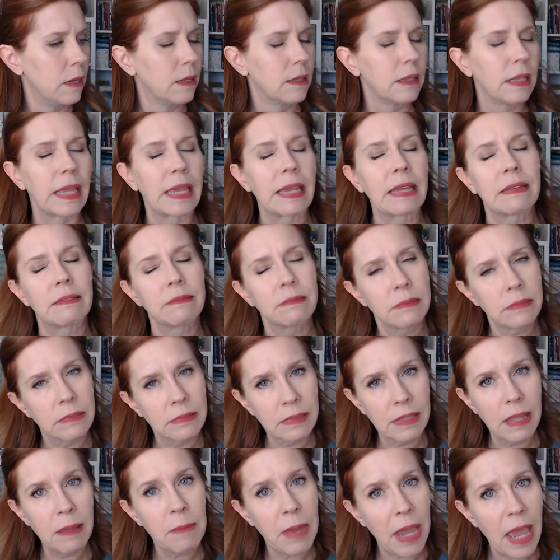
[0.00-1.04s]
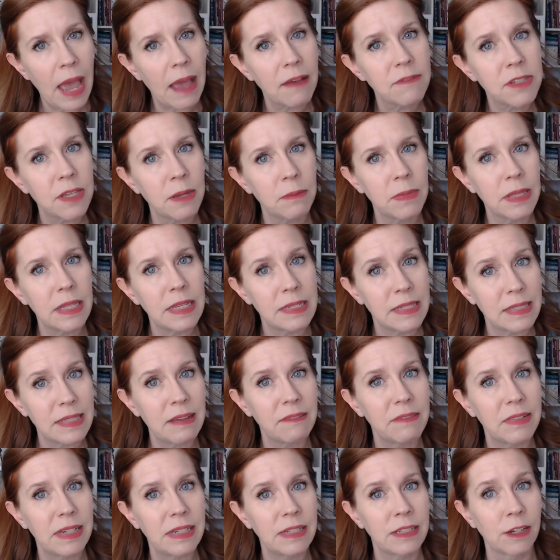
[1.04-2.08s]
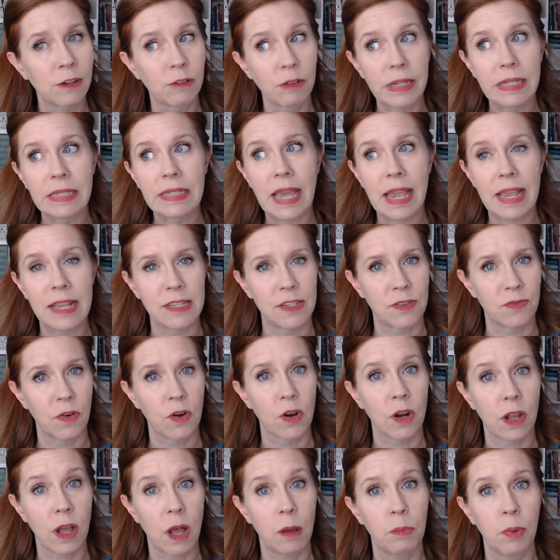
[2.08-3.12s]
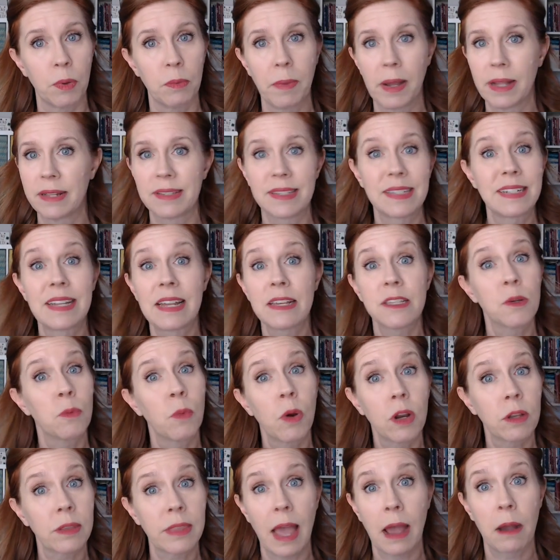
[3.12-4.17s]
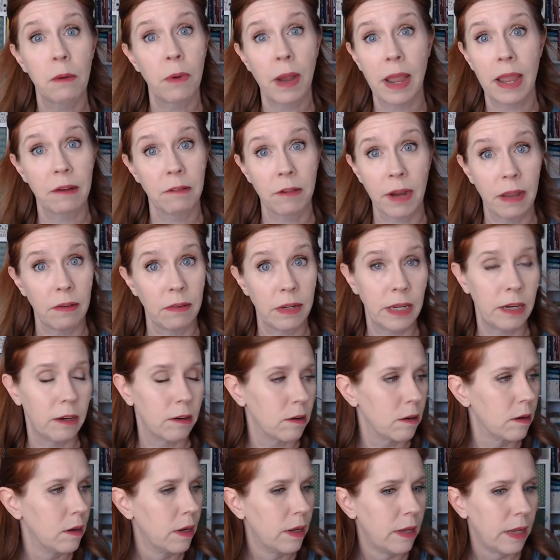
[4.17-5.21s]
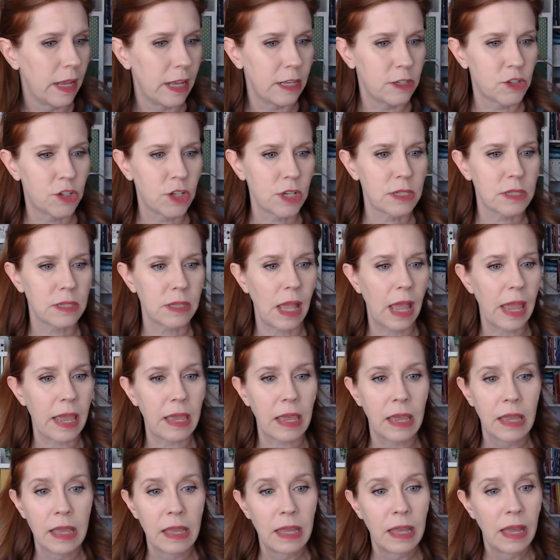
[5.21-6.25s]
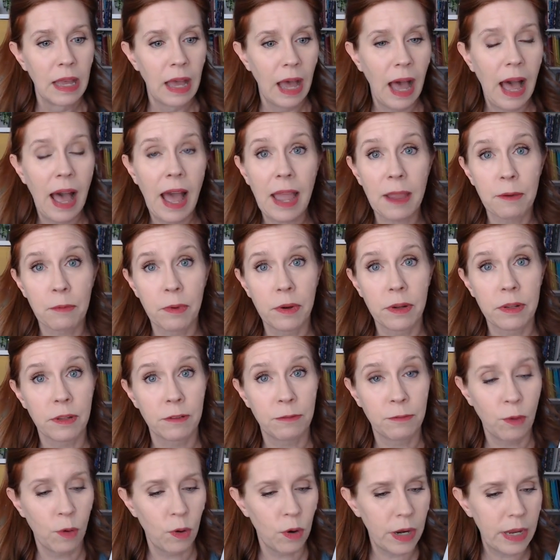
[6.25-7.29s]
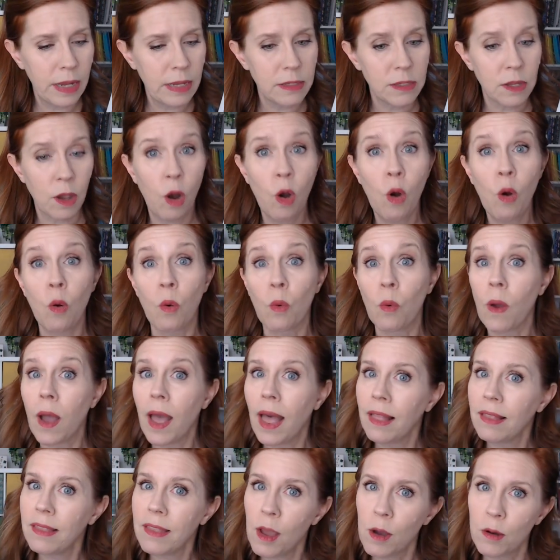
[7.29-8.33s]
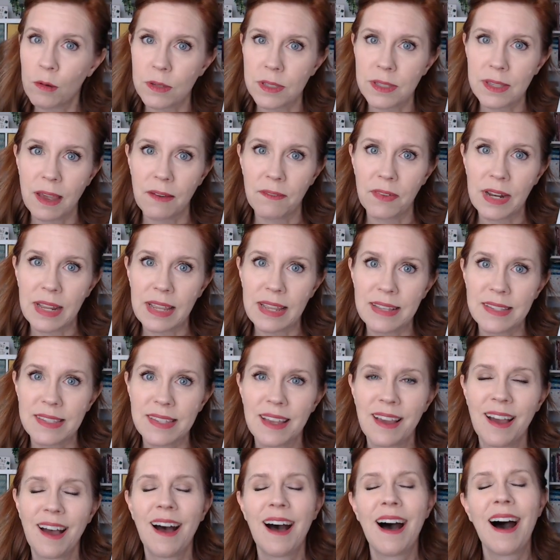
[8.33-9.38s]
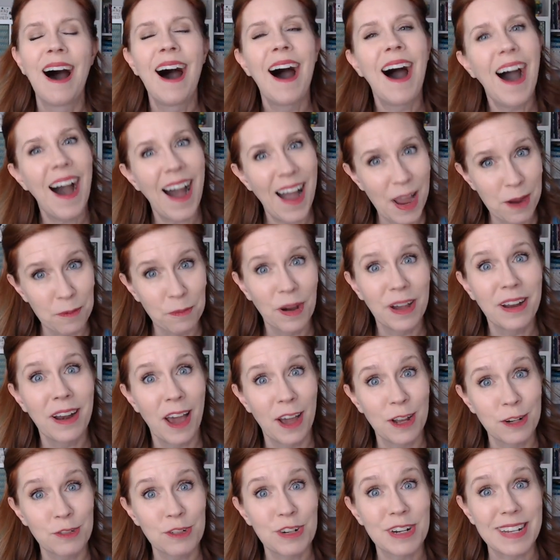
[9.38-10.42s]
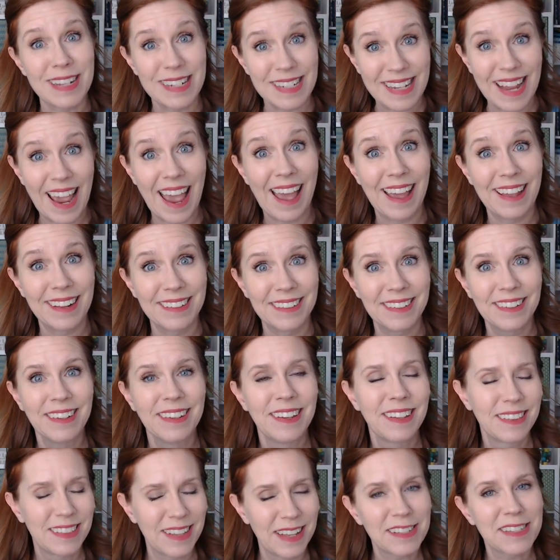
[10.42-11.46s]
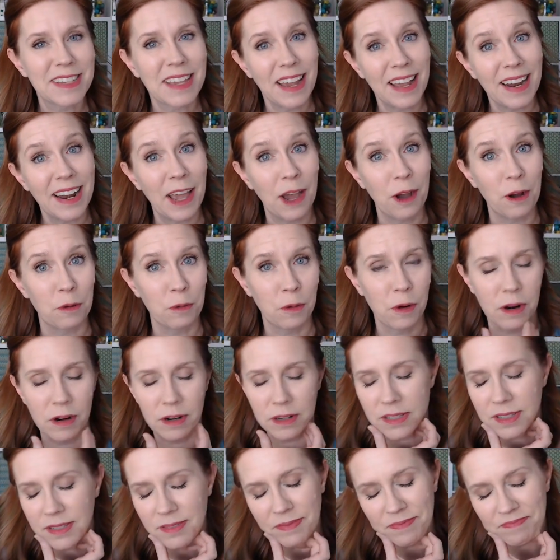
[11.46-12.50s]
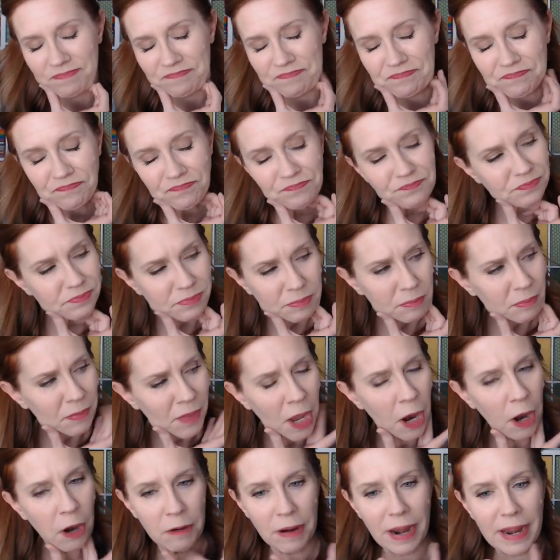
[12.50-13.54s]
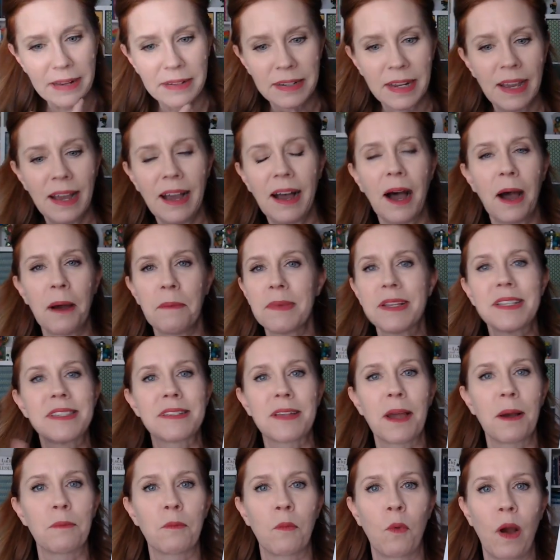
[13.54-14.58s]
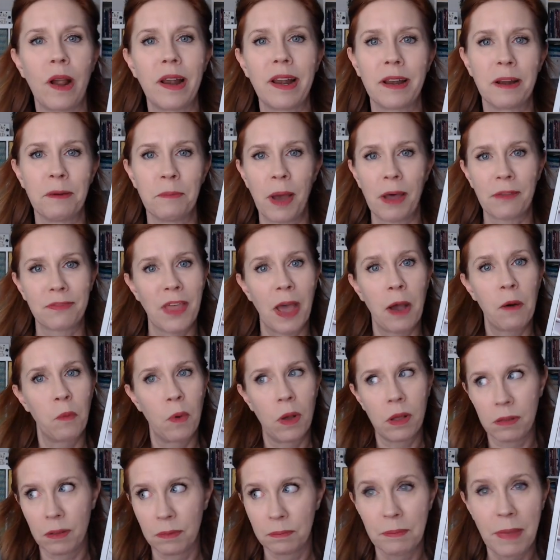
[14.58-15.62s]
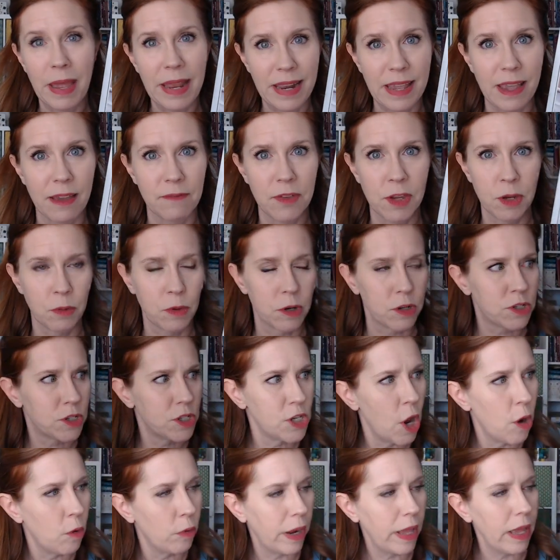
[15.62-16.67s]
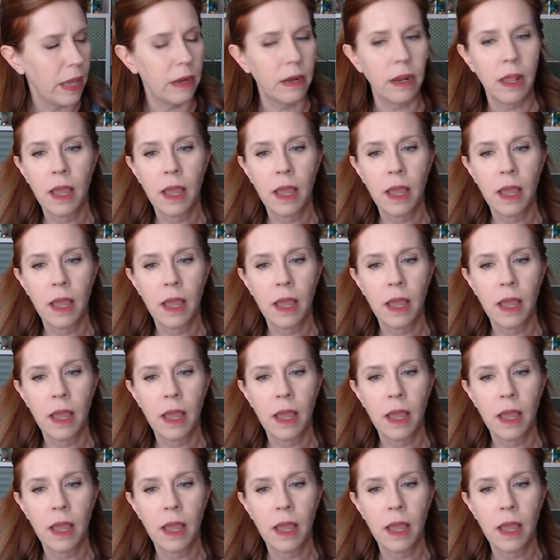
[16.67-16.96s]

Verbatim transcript: Like, let me have some of these seventy degree days for a couple months. It doesn't work that way around here. It's just like, hi, we're in the forties. Oh, hello, seventies. Hi, one hundred ten. That's kind of how it works. All right. I'm going to stop whining about that while many of you were snowed in.